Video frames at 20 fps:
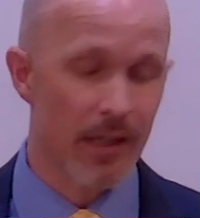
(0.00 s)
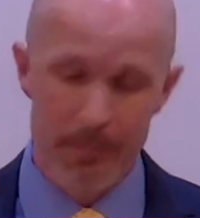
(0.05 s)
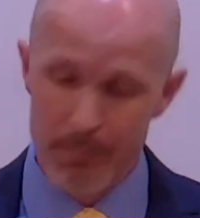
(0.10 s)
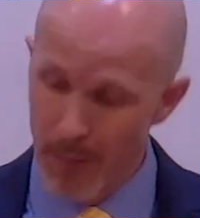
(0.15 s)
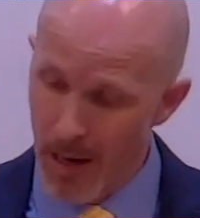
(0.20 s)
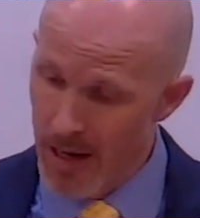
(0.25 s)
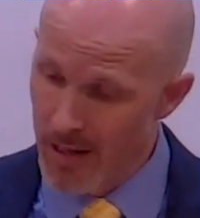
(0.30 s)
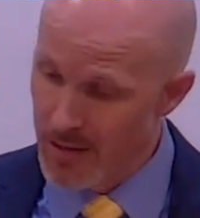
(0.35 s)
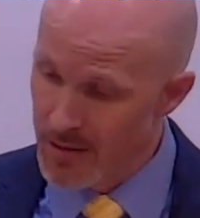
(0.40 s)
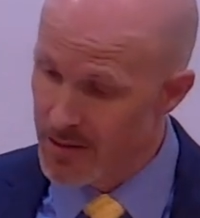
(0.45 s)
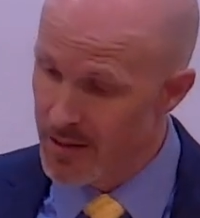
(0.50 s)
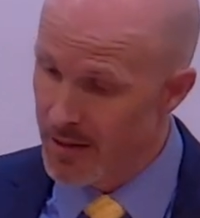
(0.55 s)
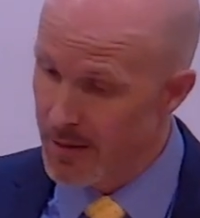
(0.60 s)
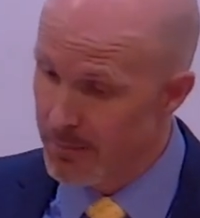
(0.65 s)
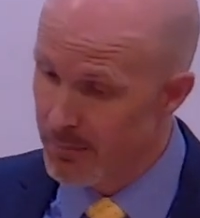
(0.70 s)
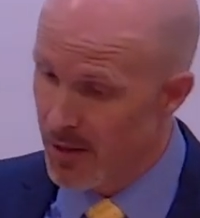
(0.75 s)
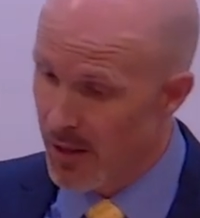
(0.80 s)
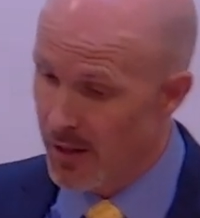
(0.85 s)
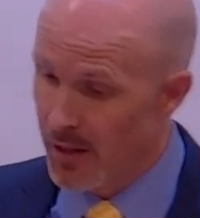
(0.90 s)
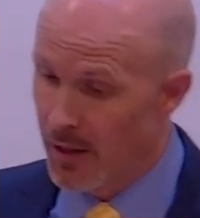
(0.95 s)
might seem
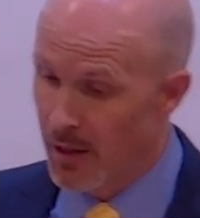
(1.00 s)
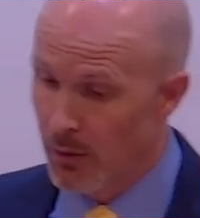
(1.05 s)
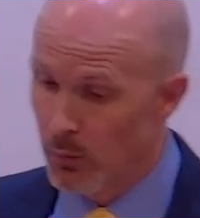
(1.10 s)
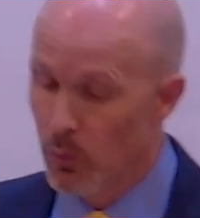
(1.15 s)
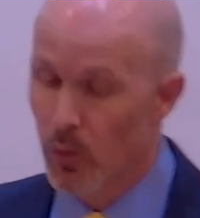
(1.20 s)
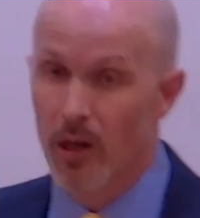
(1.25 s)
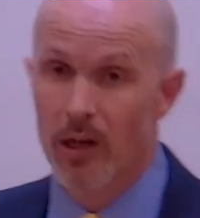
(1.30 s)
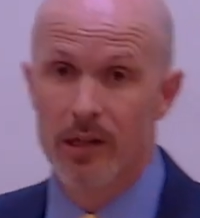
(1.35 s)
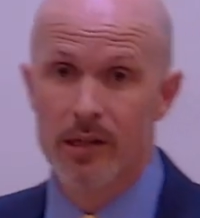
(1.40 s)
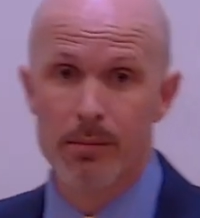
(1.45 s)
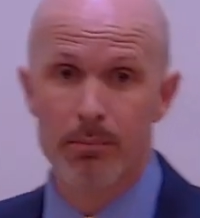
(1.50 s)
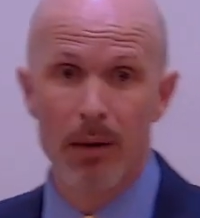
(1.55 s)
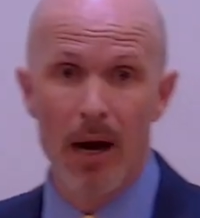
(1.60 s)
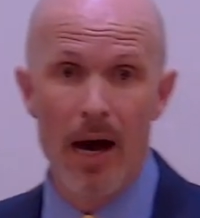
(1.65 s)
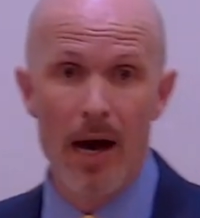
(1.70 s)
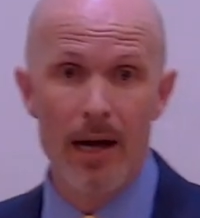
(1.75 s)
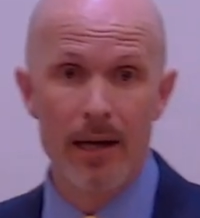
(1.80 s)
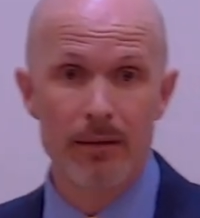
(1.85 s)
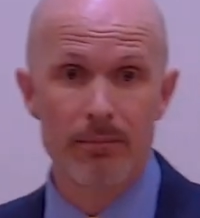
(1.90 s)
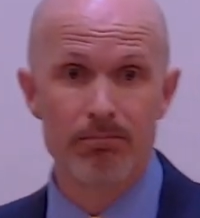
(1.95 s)
that it was
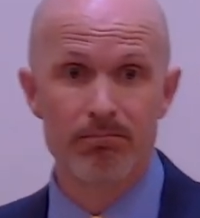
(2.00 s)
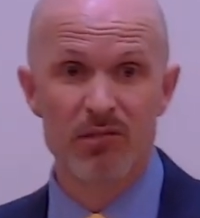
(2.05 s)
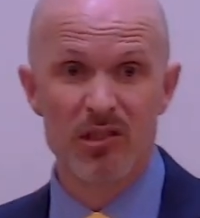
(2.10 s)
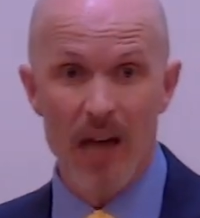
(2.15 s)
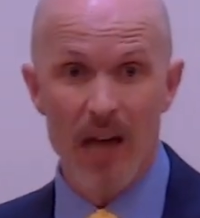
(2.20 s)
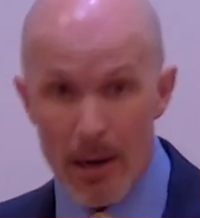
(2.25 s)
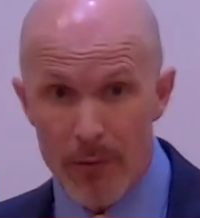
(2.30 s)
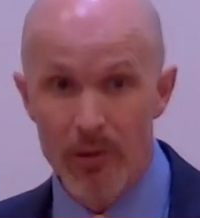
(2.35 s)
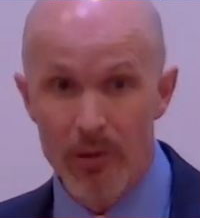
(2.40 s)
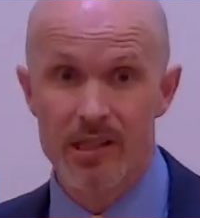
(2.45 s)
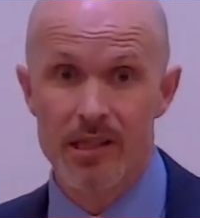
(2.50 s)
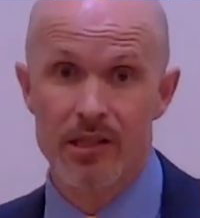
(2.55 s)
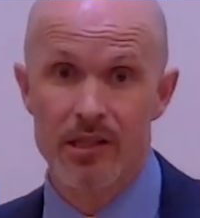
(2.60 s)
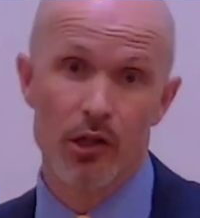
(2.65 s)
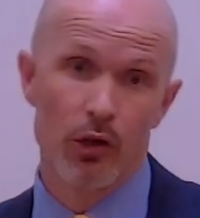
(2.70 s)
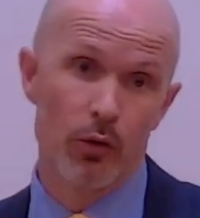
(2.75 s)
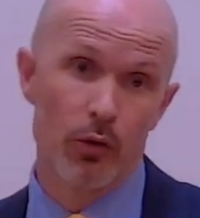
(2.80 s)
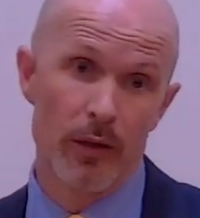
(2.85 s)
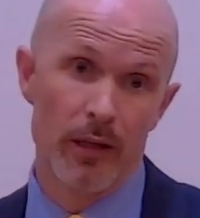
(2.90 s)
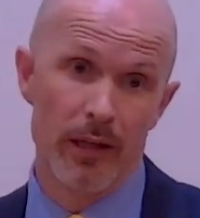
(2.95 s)
by Cyrus's
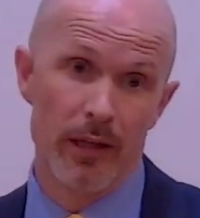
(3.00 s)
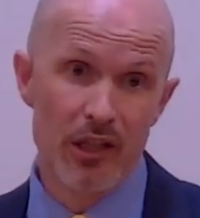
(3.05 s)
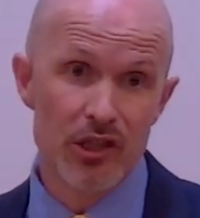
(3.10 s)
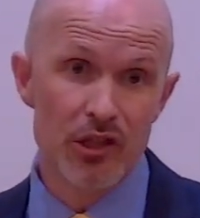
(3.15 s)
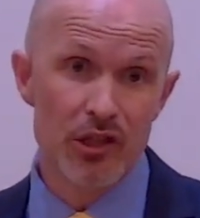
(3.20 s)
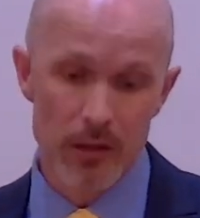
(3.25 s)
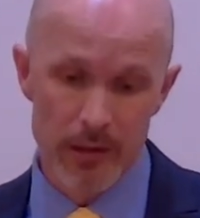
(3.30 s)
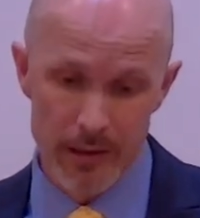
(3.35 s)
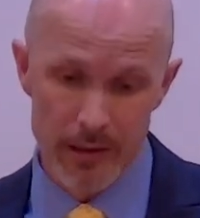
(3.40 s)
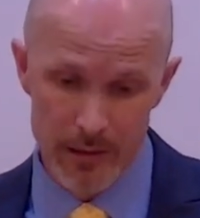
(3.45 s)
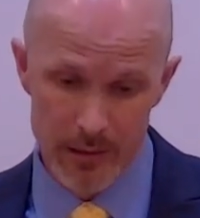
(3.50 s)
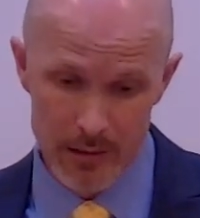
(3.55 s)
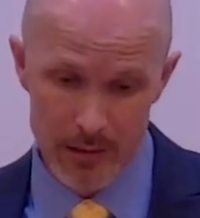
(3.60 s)
decree initially.